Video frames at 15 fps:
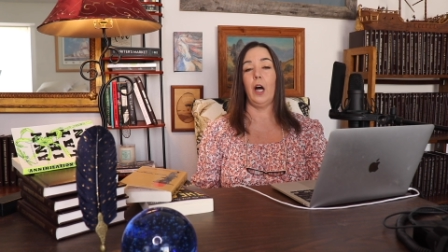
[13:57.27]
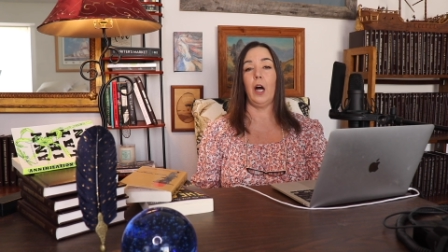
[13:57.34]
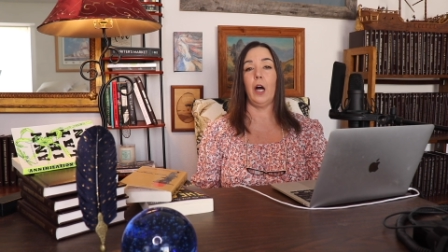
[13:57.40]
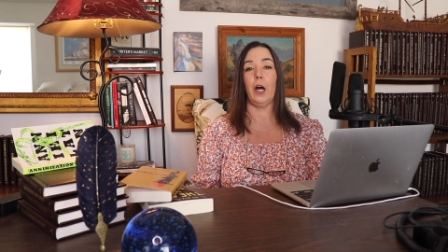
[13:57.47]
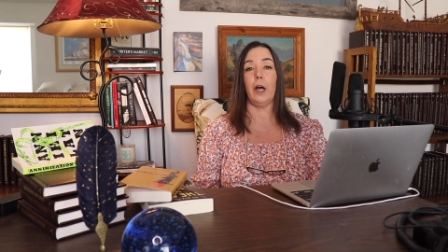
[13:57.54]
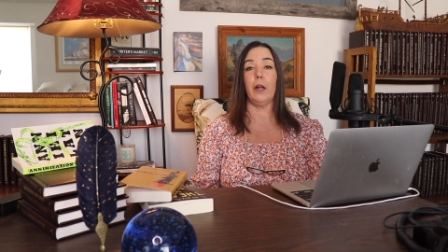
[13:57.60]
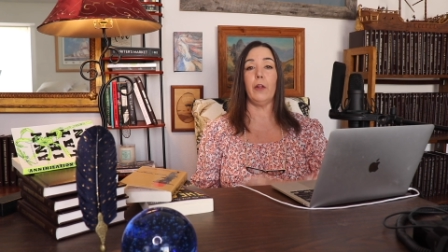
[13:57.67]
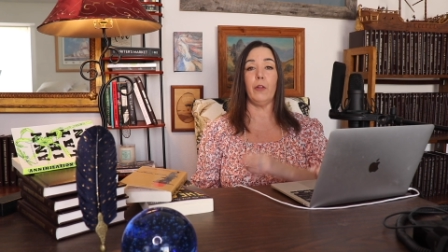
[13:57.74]

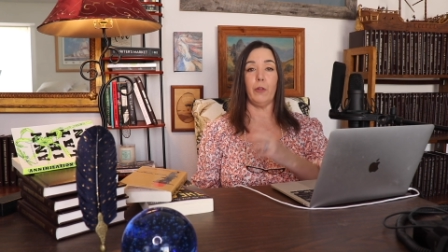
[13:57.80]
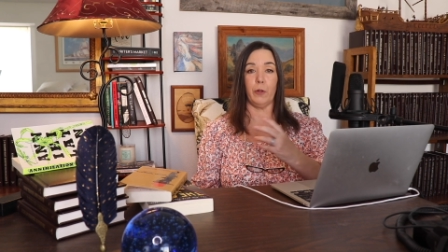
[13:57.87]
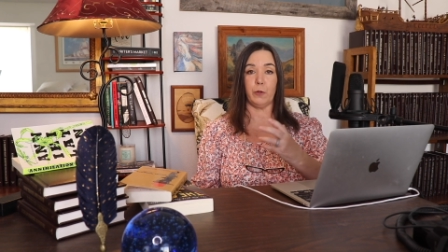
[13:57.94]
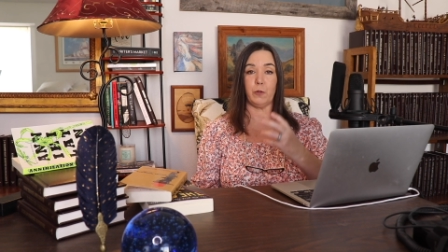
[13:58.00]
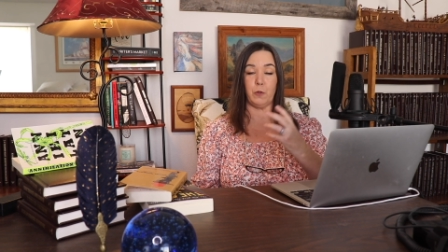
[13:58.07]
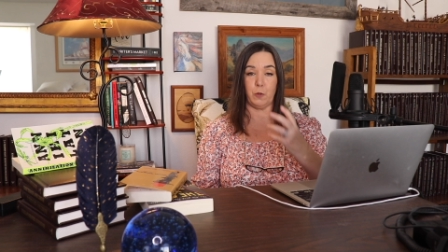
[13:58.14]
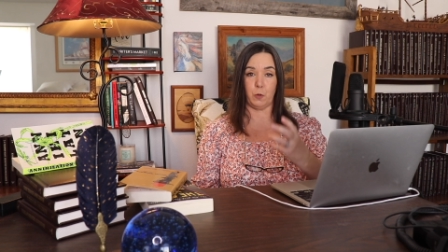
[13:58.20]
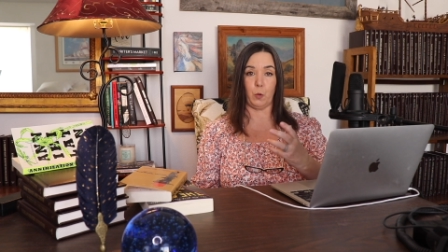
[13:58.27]
uh, the
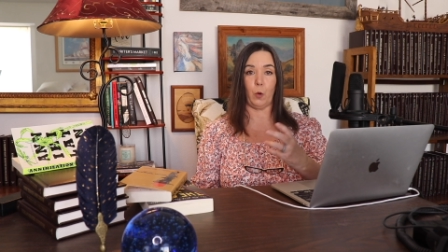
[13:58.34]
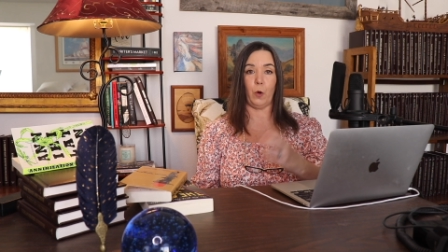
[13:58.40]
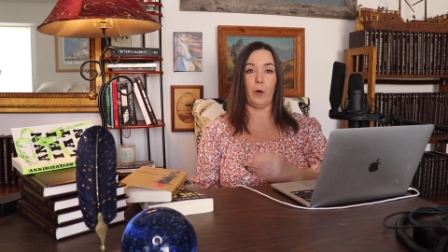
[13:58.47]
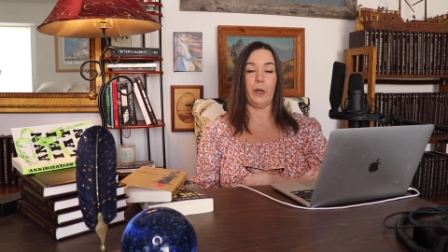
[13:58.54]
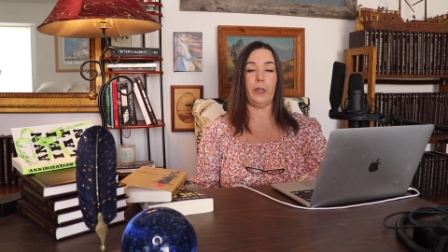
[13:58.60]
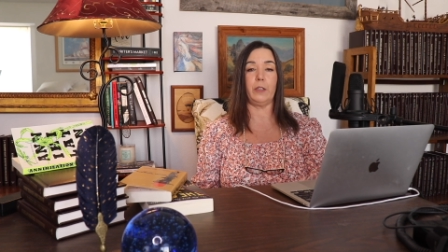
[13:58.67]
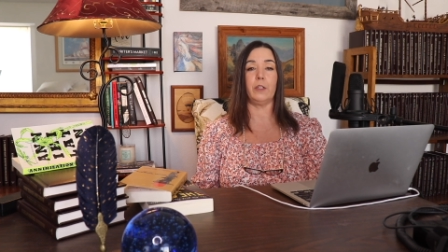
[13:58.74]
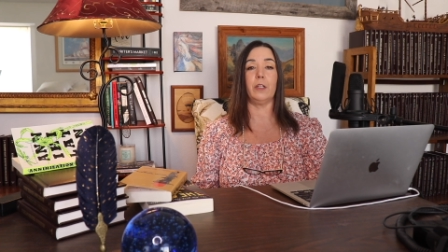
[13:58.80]

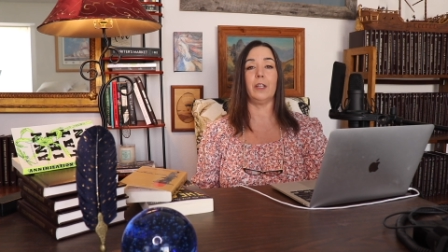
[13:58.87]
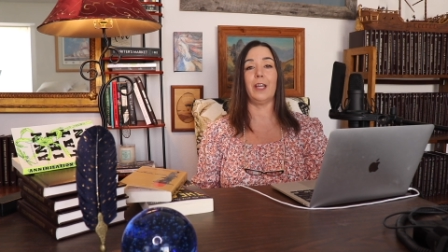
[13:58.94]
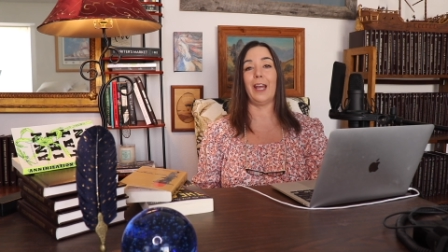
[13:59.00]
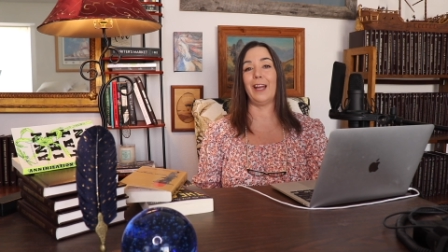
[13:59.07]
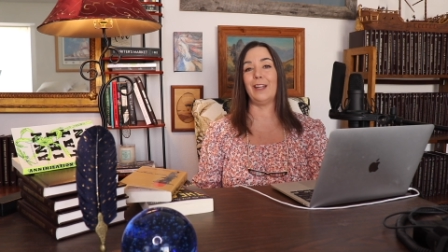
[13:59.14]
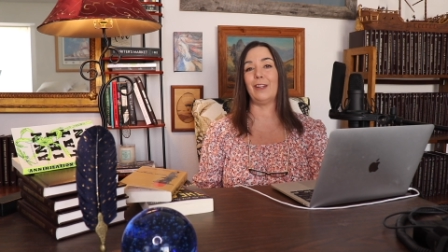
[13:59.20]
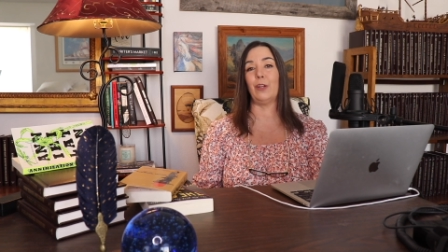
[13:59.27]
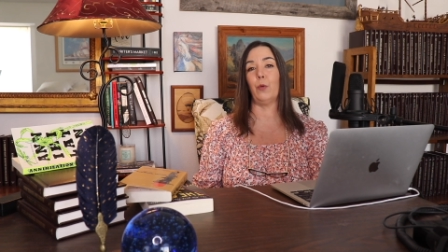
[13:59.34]
story to
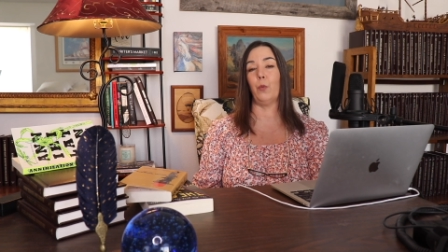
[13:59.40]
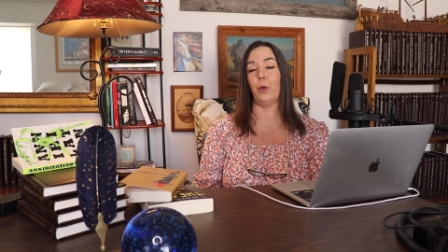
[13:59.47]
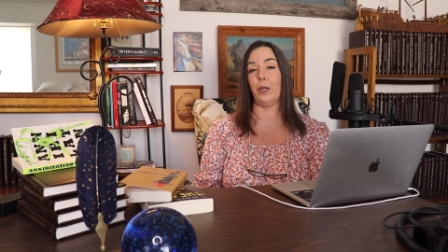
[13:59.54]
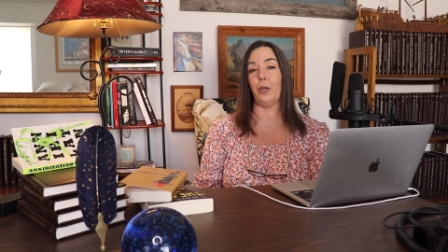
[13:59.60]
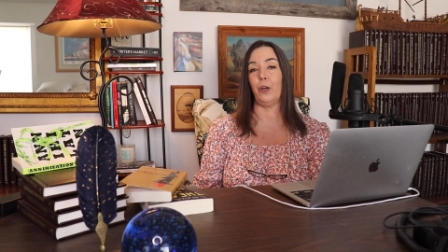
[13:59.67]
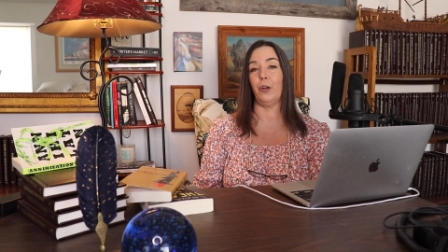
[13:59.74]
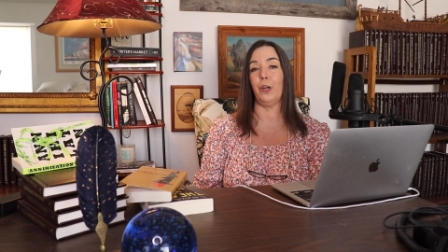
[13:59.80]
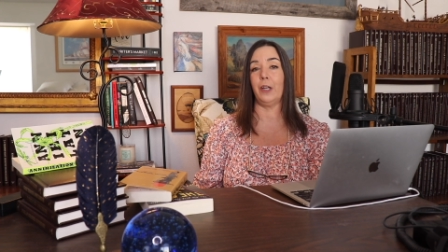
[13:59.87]
get the
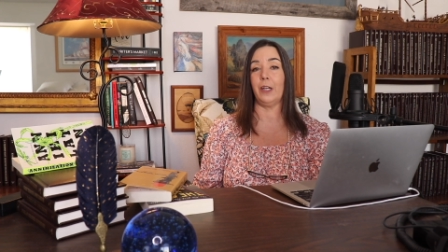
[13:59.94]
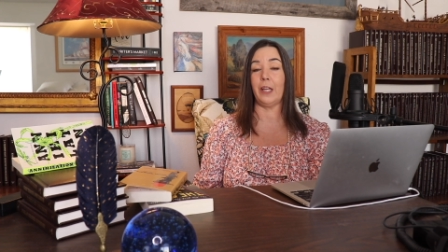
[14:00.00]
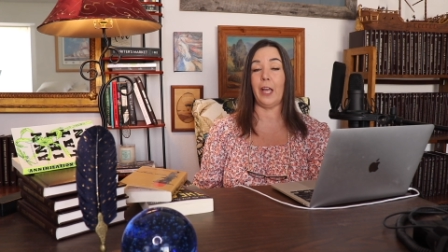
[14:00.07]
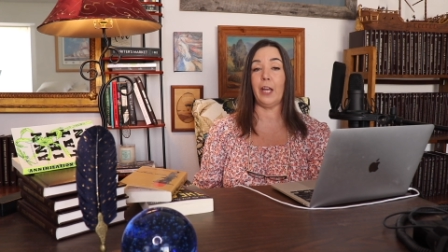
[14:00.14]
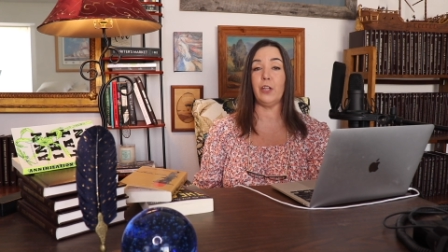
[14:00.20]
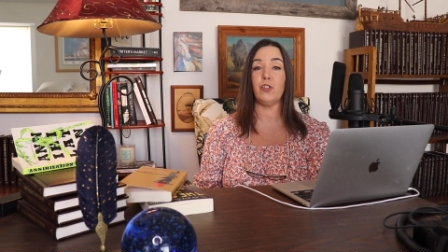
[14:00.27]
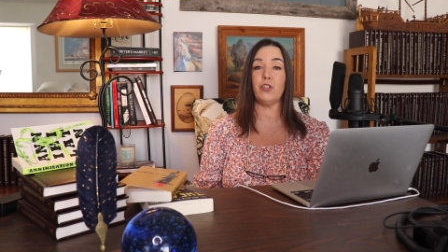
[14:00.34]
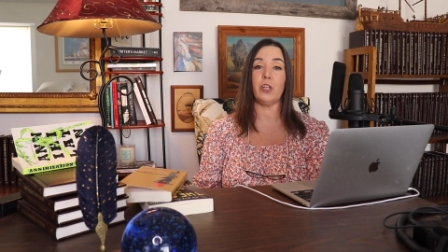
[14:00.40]
reader
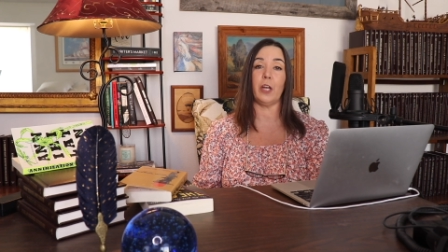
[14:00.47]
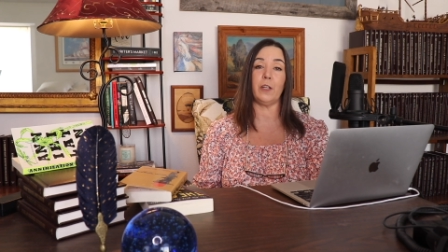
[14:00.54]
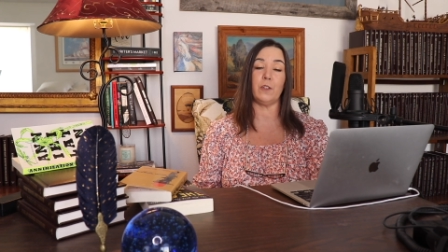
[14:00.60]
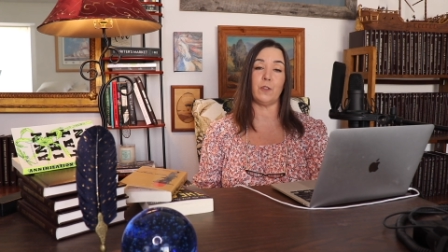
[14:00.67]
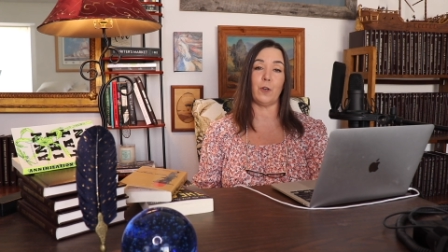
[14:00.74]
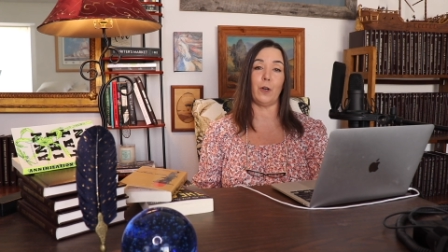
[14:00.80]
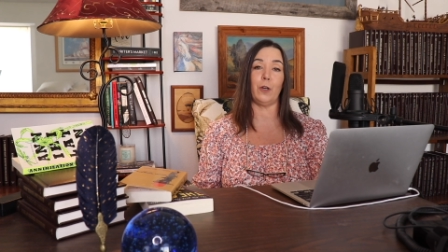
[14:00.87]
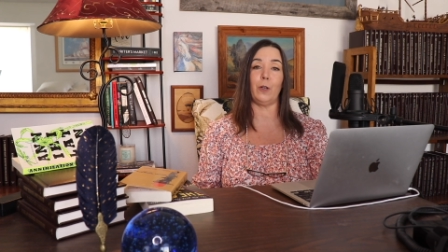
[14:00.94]
engaged and
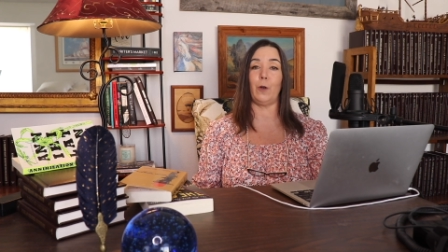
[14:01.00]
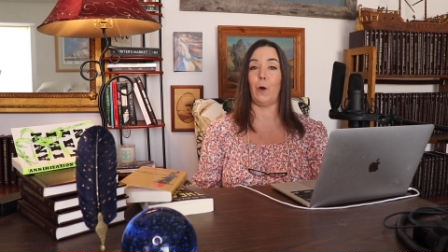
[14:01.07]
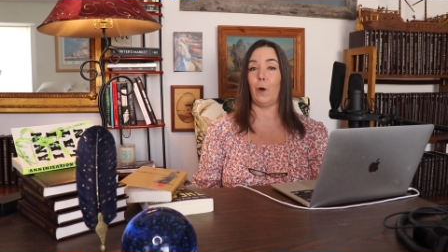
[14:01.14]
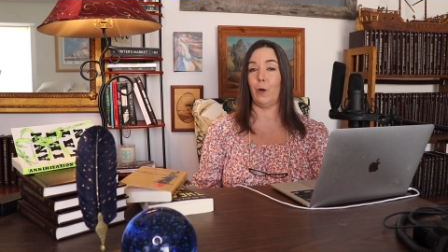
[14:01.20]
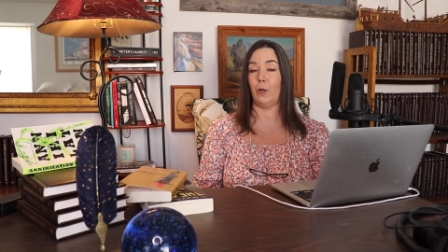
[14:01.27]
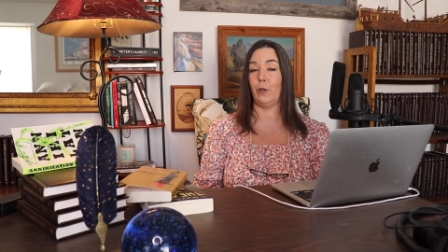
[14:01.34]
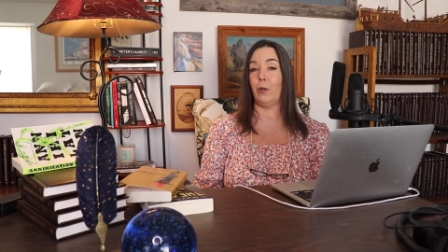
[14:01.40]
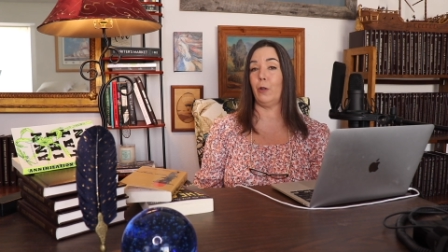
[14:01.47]
started
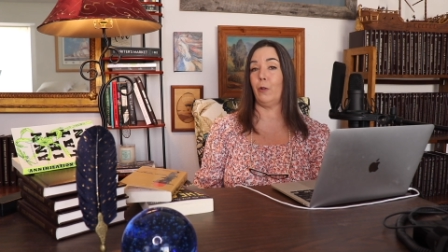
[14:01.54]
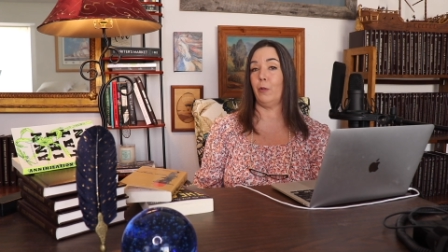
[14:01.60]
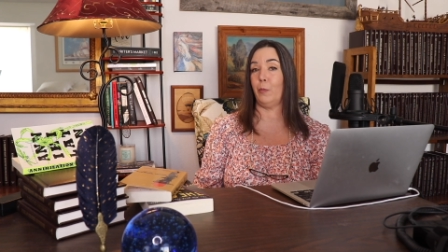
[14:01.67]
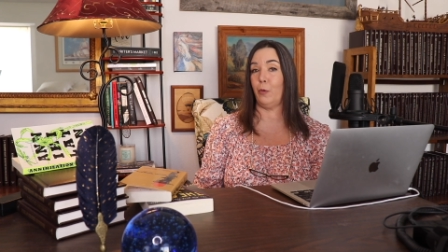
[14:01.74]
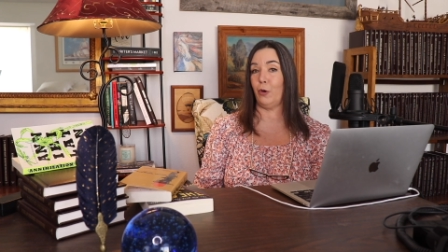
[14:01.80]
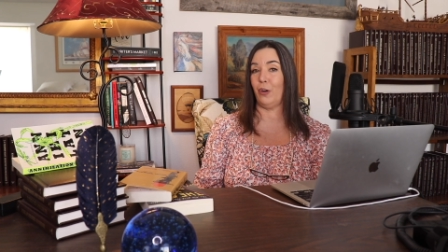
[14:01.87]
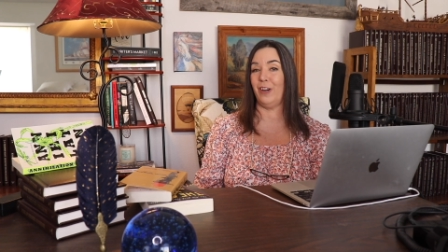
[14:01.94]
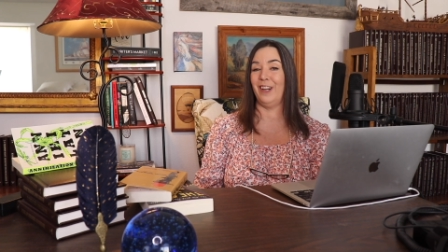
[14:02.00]
on the
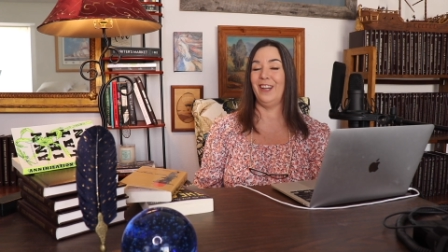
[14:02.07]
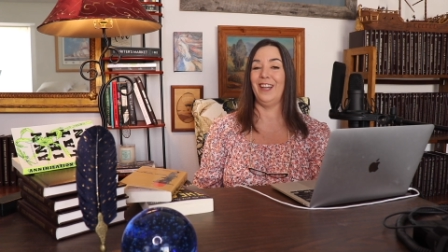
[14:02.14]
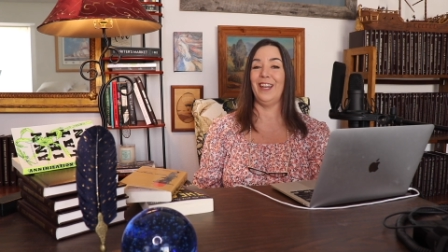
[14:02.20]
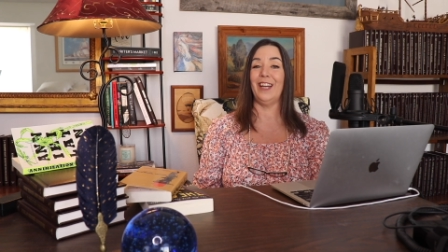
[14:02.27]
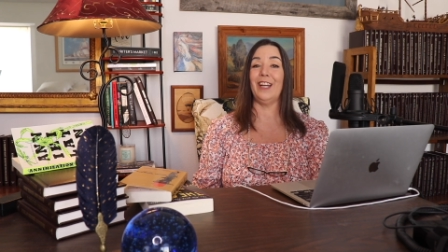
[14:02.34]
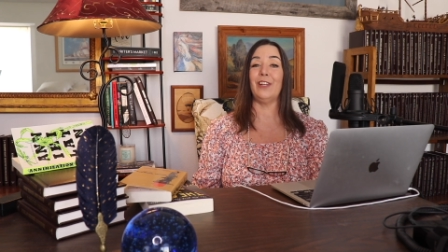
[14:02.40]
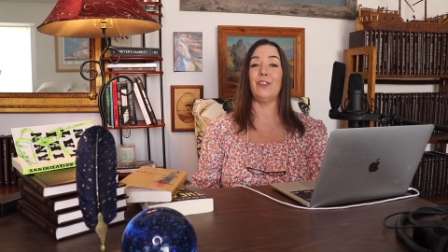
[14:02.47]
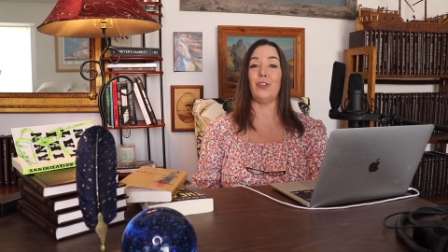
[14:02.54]
book
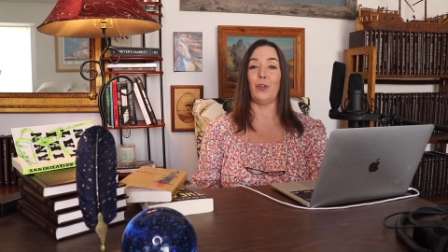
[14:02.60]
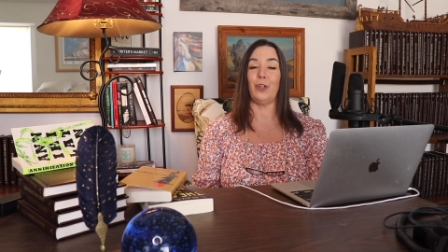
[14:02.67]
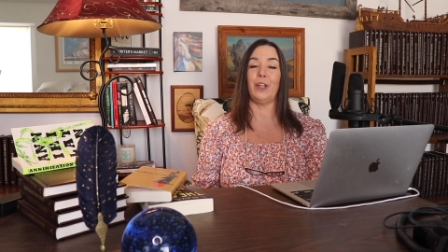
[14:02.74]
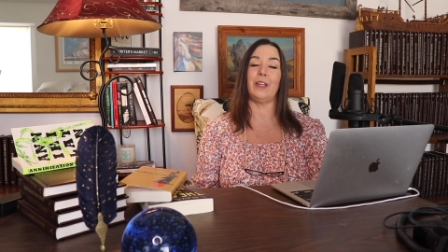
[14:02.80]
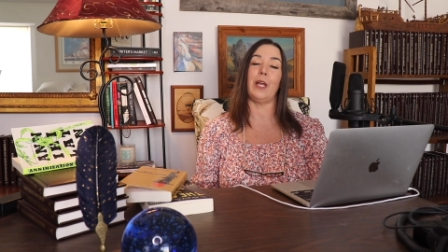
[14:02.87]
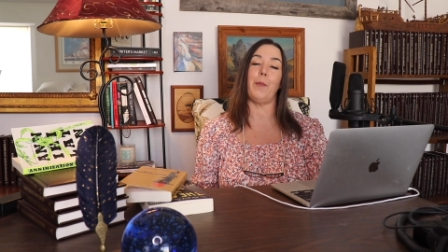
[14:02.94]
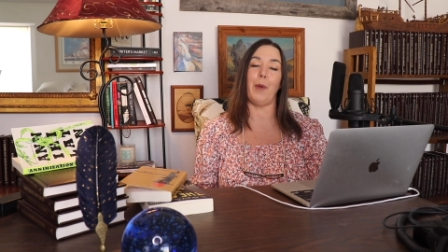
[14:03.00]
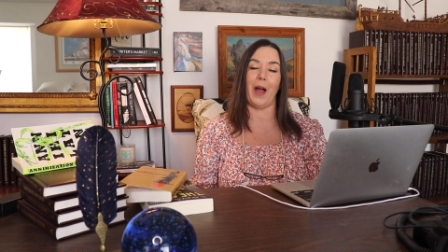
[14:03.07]
so
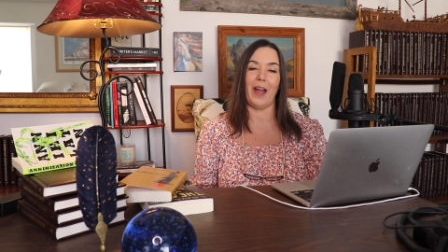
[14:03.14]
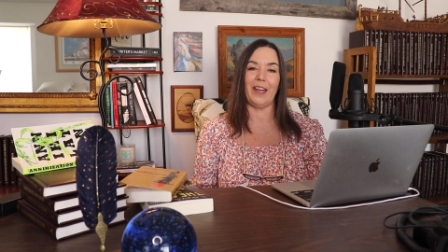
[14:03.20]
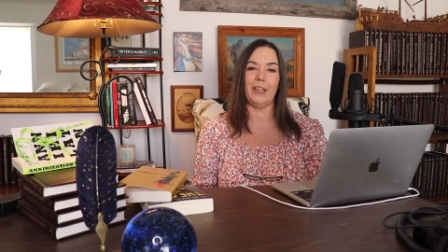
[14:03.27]
that they buy